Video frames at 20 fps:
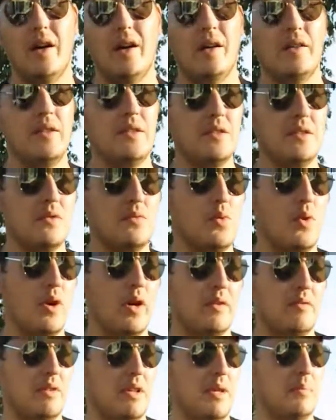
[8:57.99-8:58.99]
This is
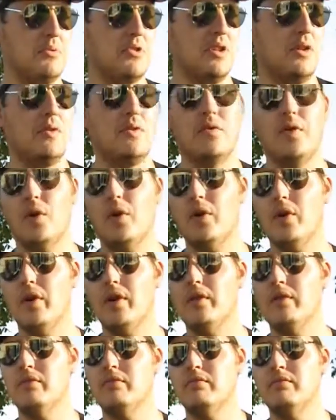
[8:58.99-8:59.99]
what, episode 4,